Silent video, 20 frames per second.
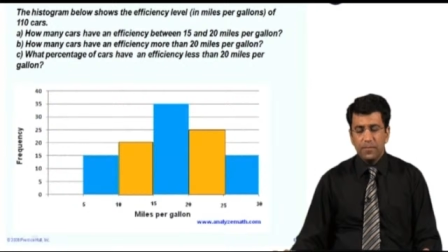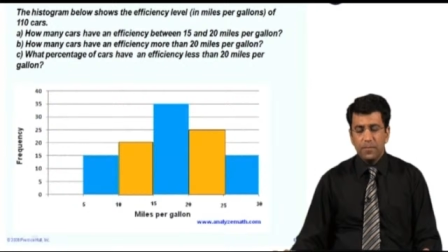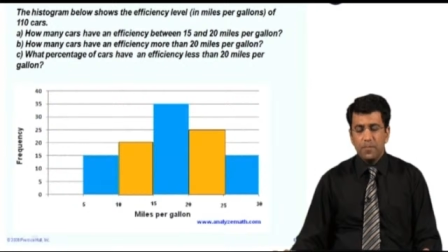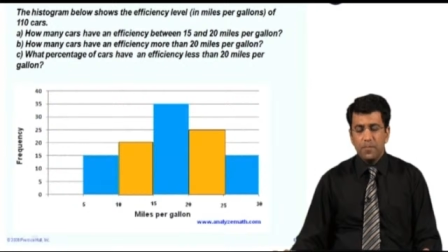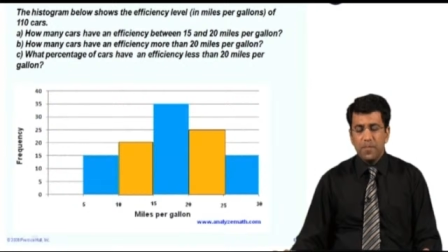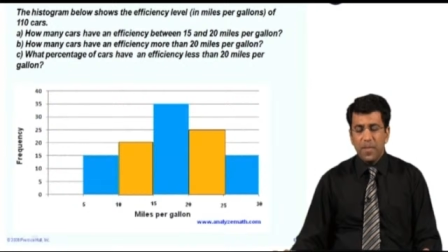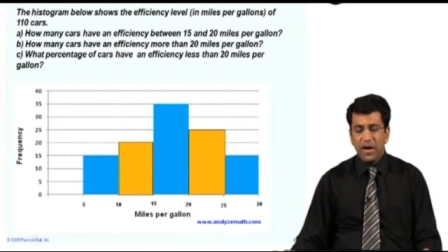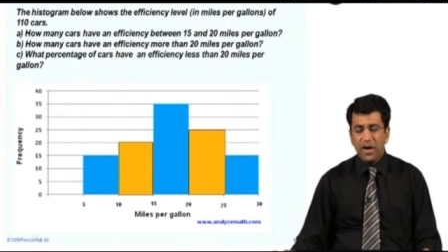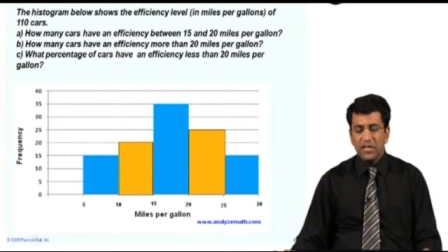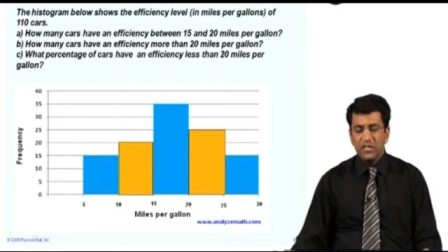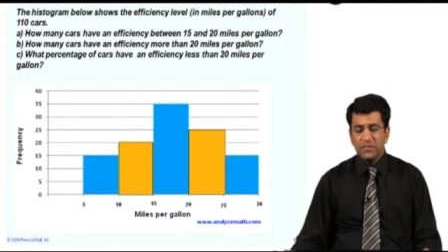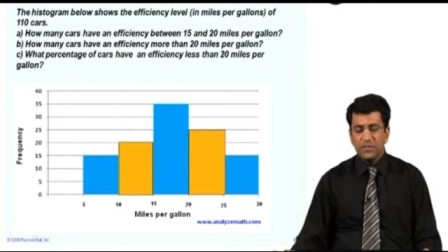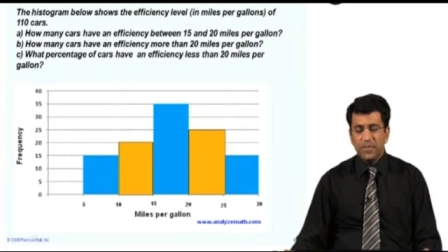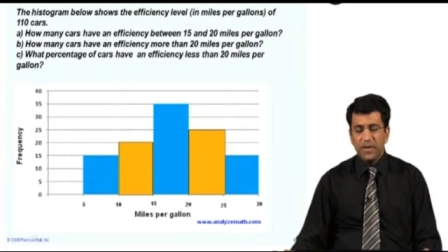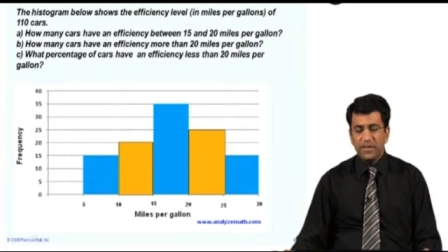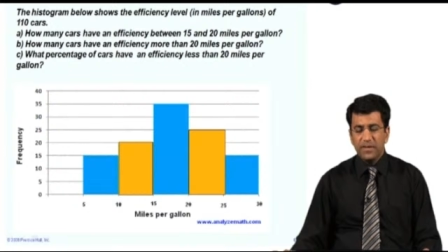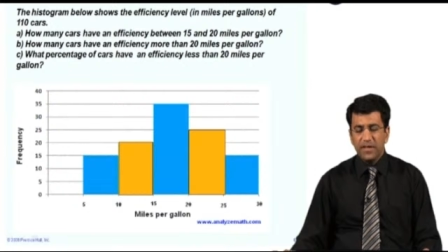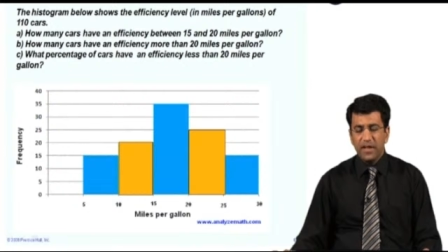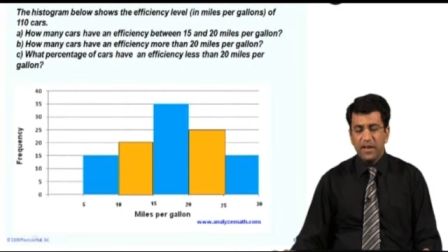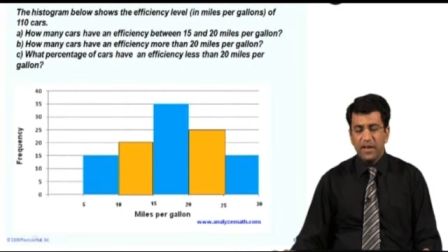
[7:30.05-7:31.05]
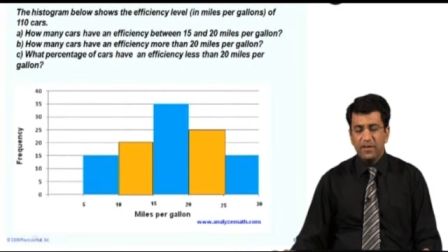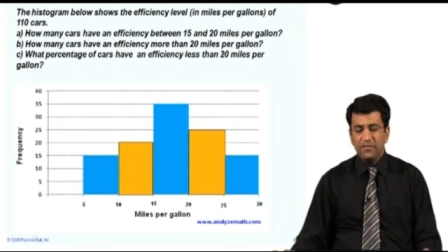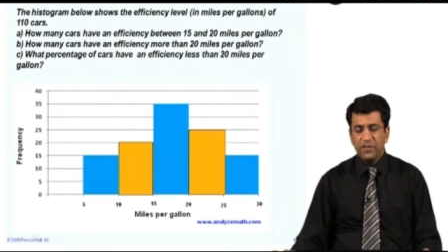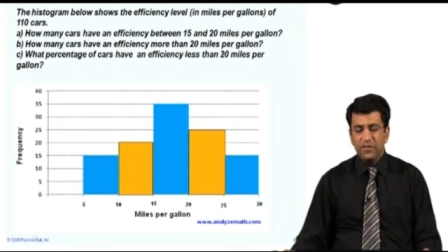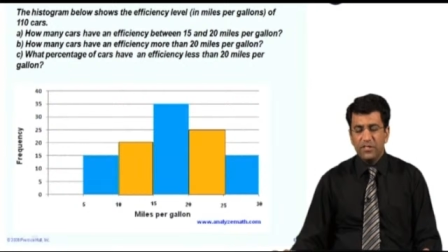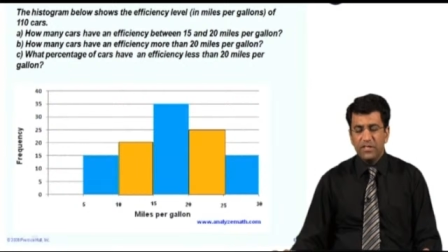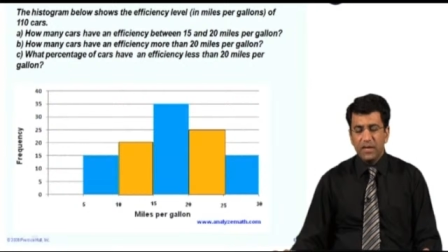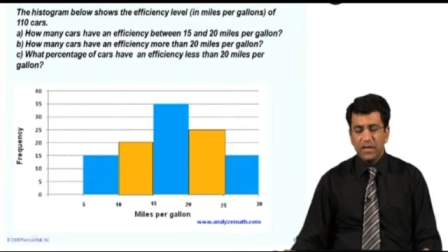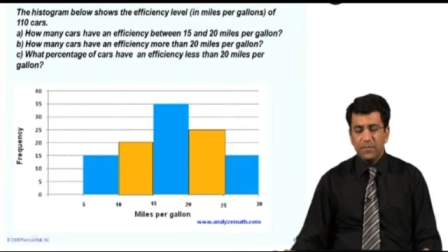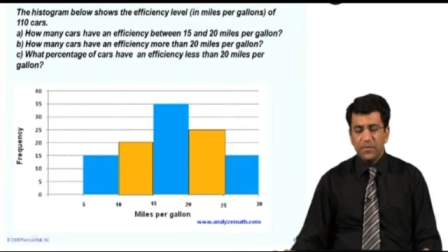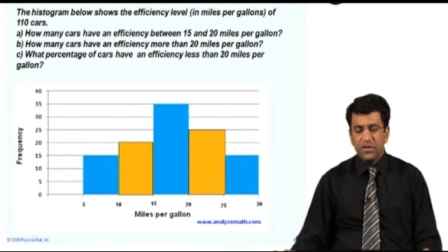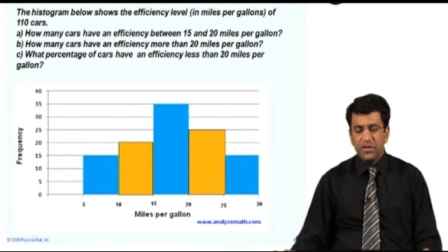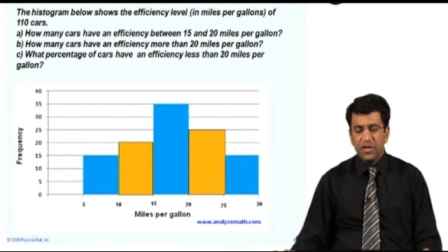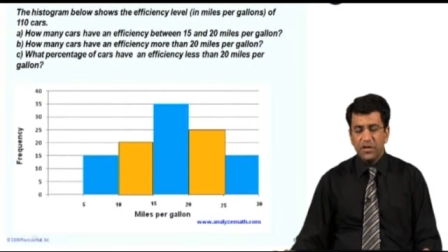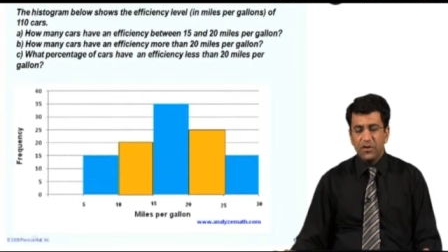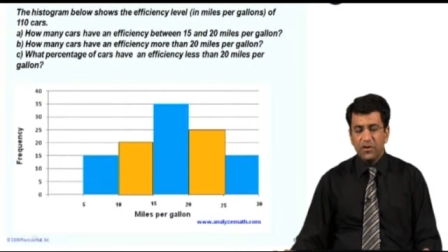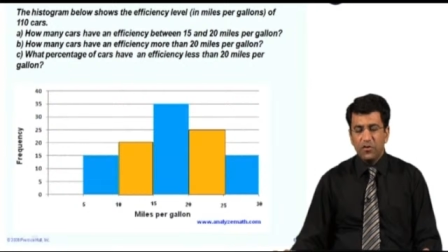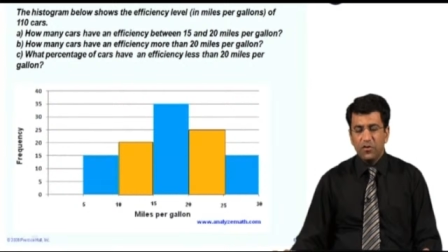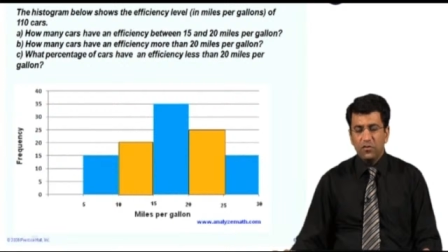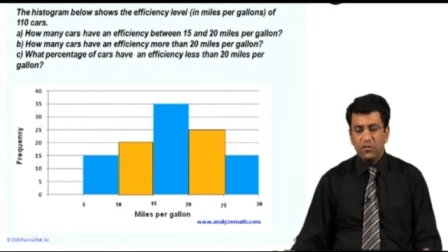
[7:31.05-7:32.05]
miles per gallon, which can be
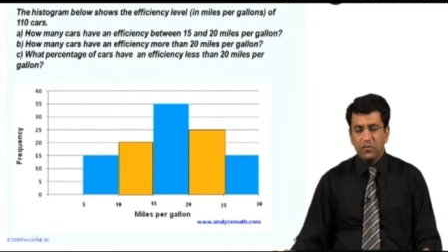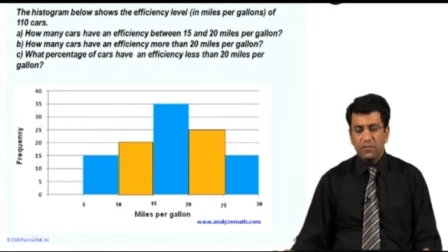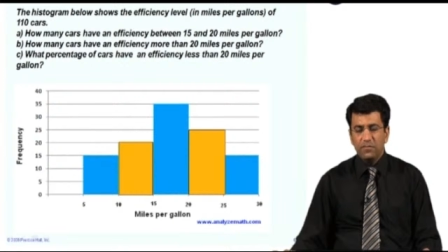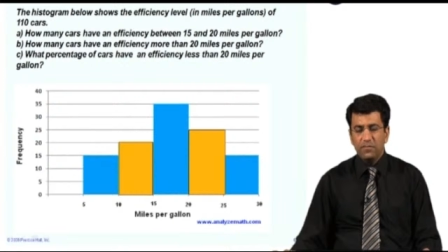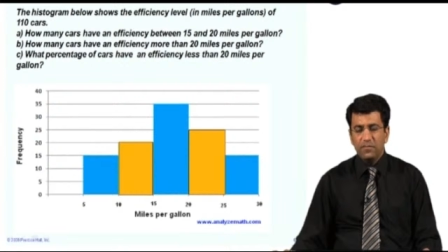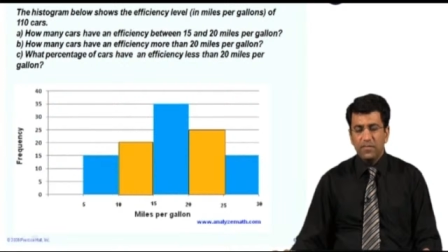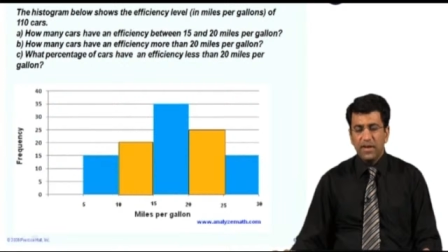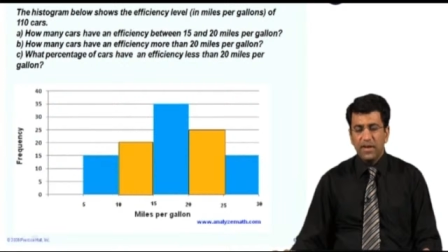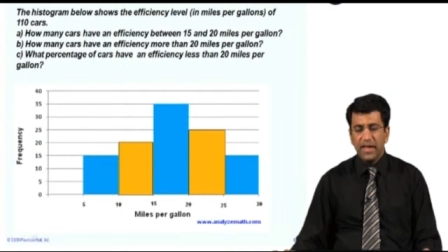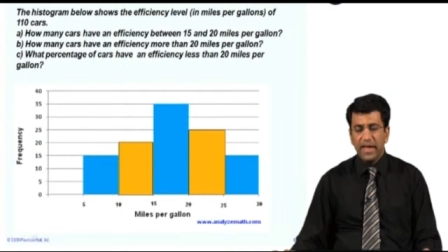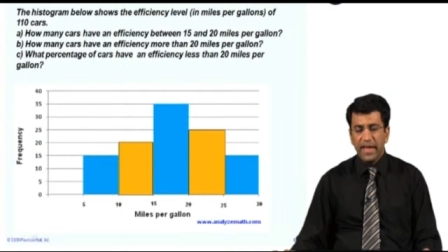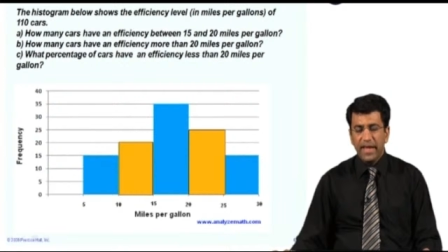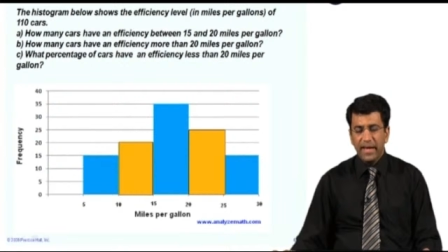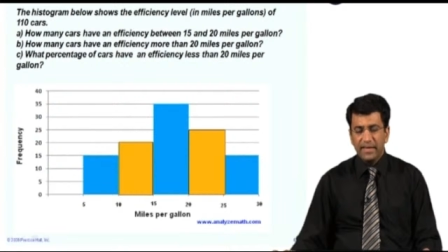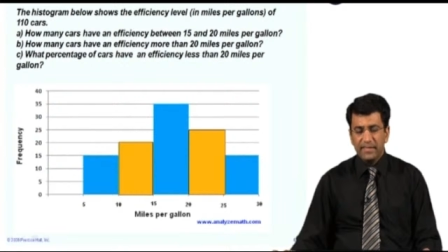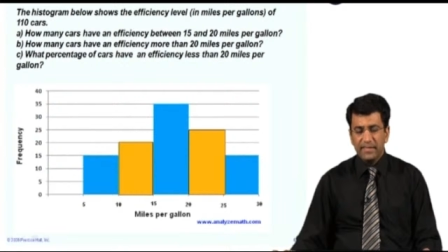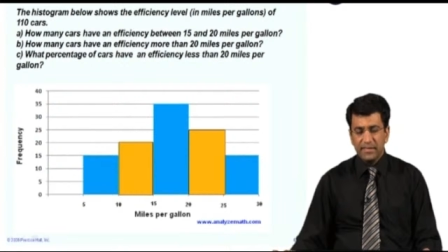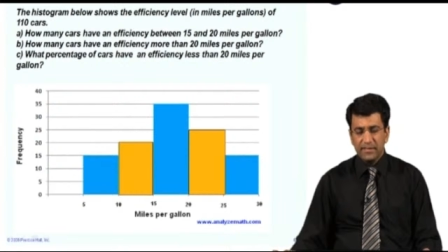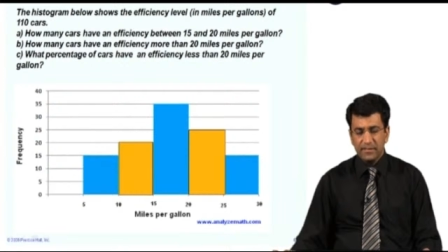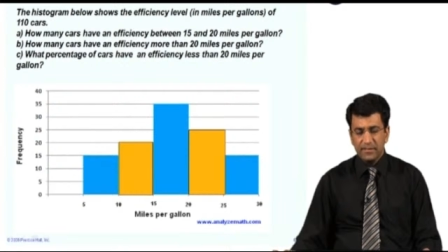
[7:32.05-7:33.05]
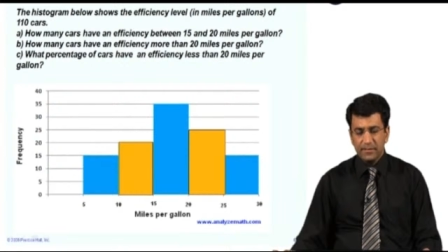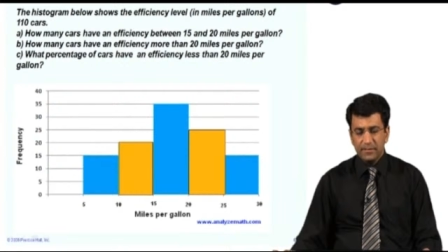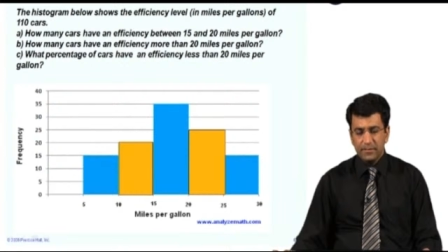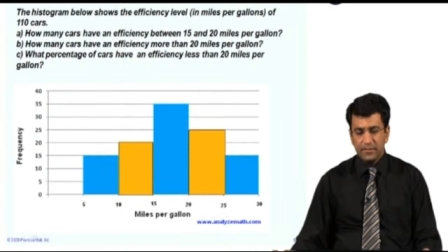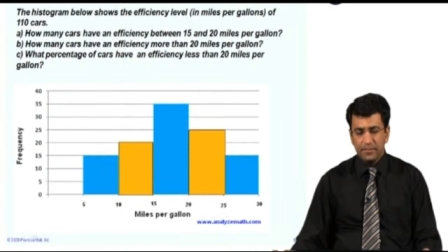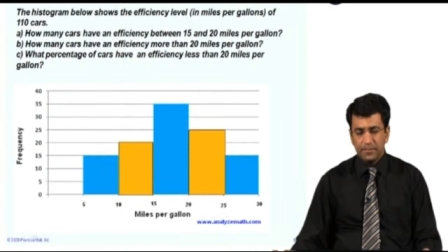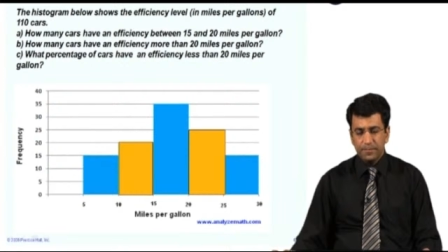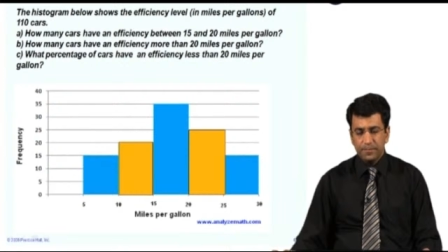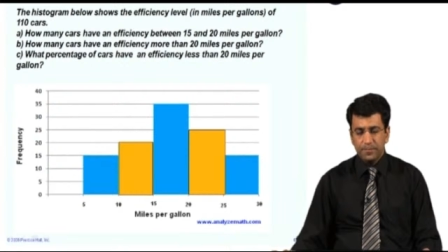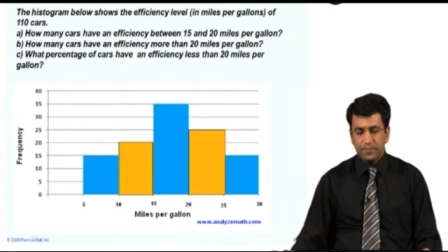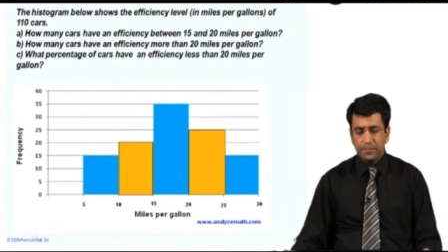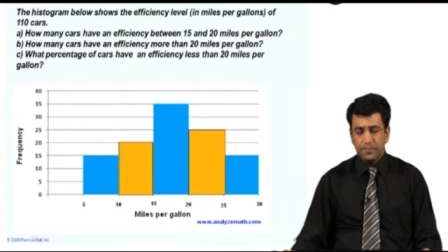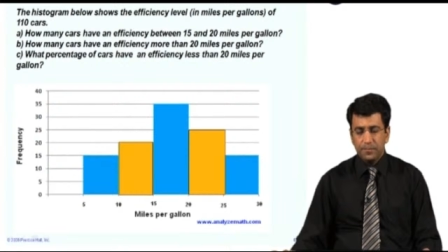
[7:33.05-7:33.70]
taken on x-axis,